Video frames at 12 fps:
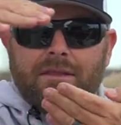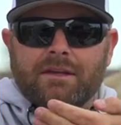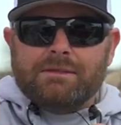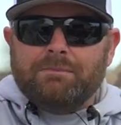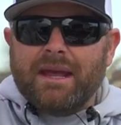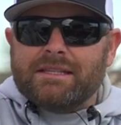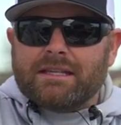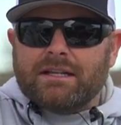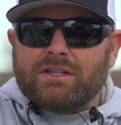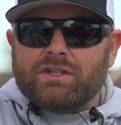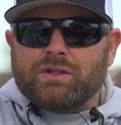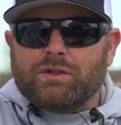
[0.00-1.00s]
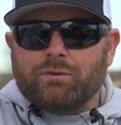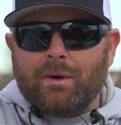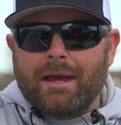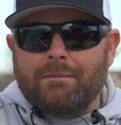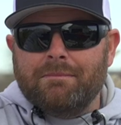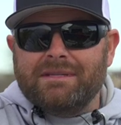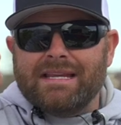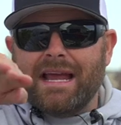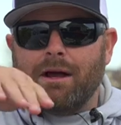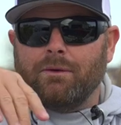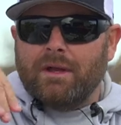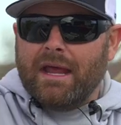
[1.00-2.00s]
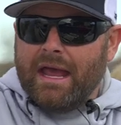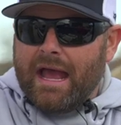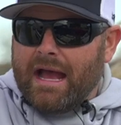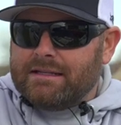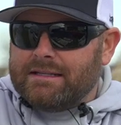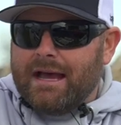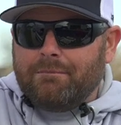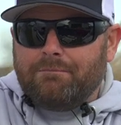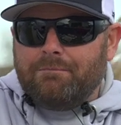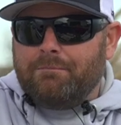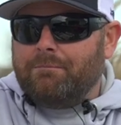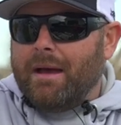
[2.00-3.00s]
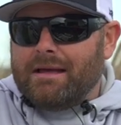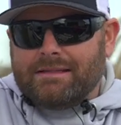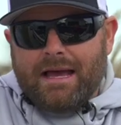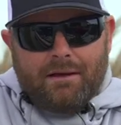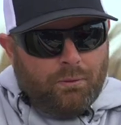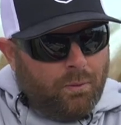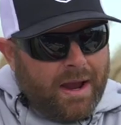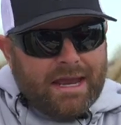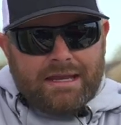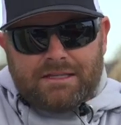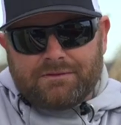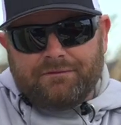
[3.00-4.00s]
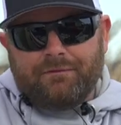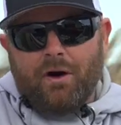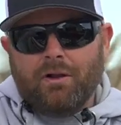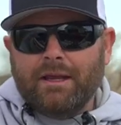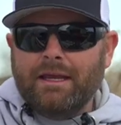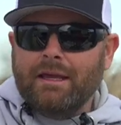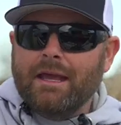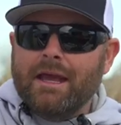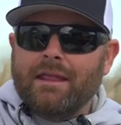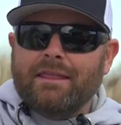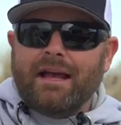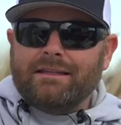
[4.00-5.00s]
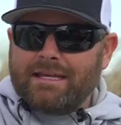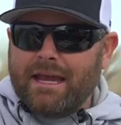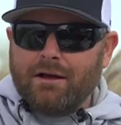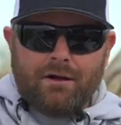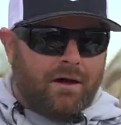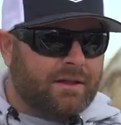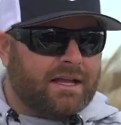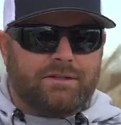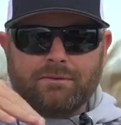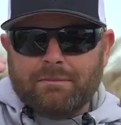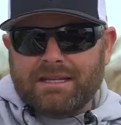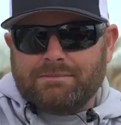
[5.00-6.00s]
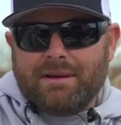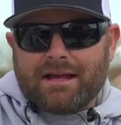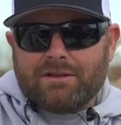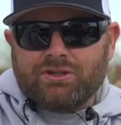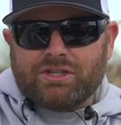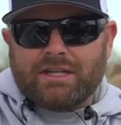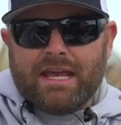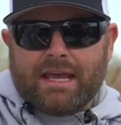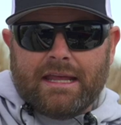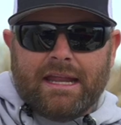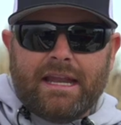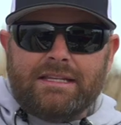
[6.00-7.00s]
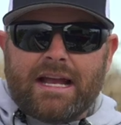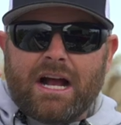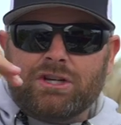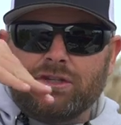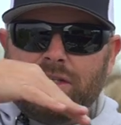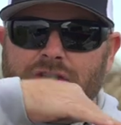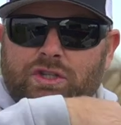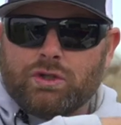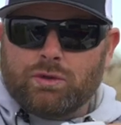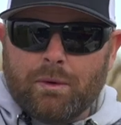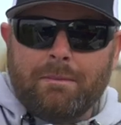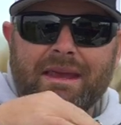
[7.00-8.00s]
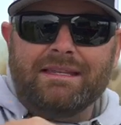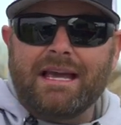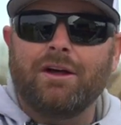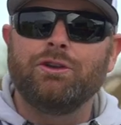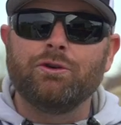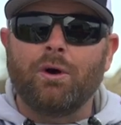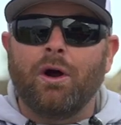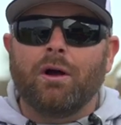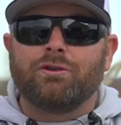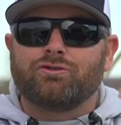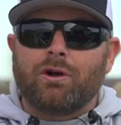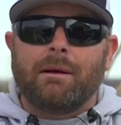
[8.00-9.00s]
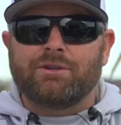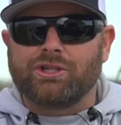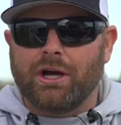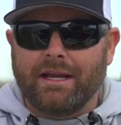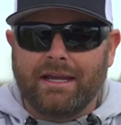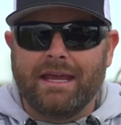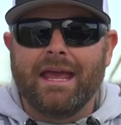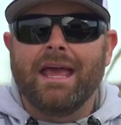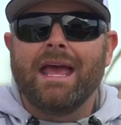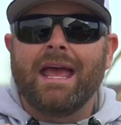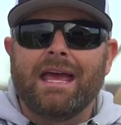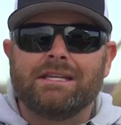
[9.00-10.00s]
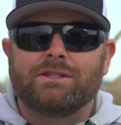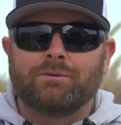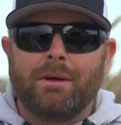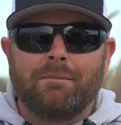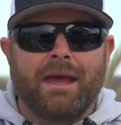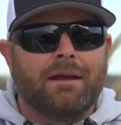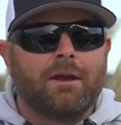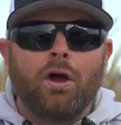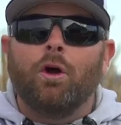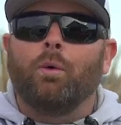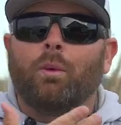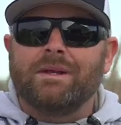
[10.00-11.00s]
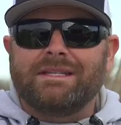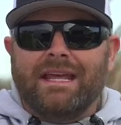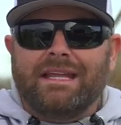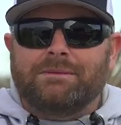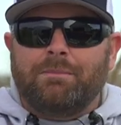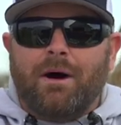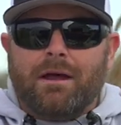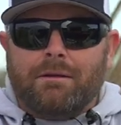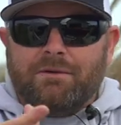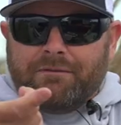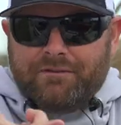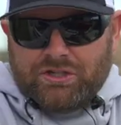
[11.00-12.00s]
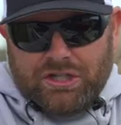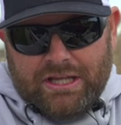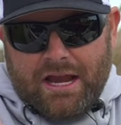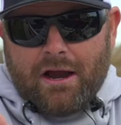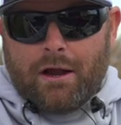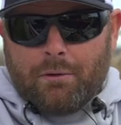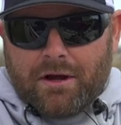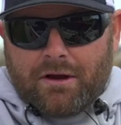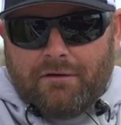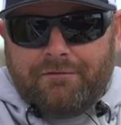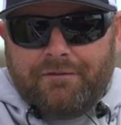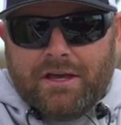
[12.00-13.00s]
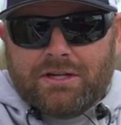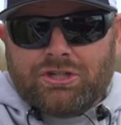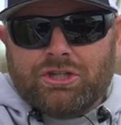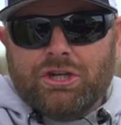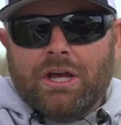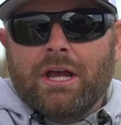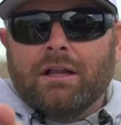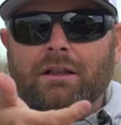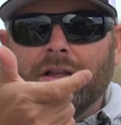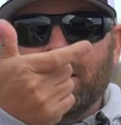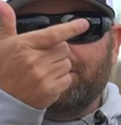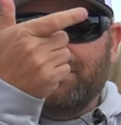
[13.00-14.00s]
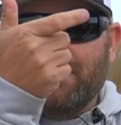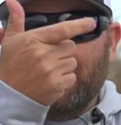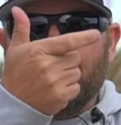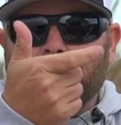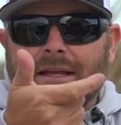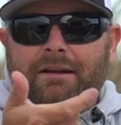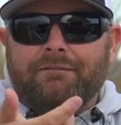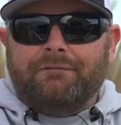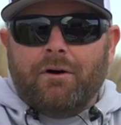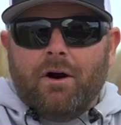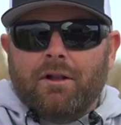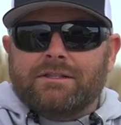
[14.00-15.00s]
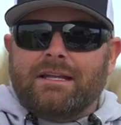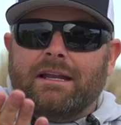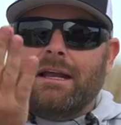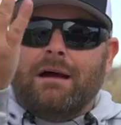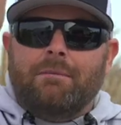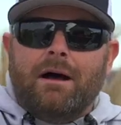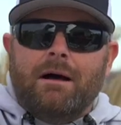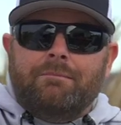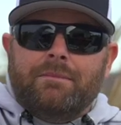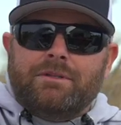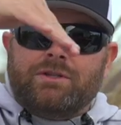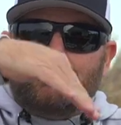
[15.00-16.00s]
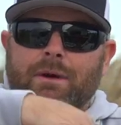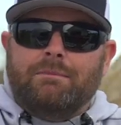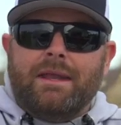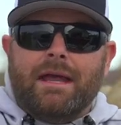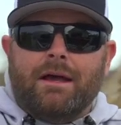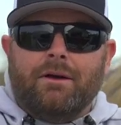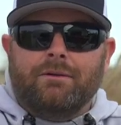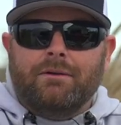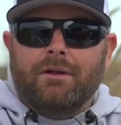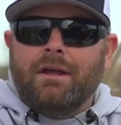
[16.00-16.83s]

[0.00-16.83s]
this bait's gonna swim down. As that, as that weight is falling, that tail on that swim bait's back there just kicking, and it's actually swimming down. You are drop shotting a swim bait. Once it hits bottom, you're fishing the area where you're gonna fish, lift it up, let it fall, it's gonna come up, swim down,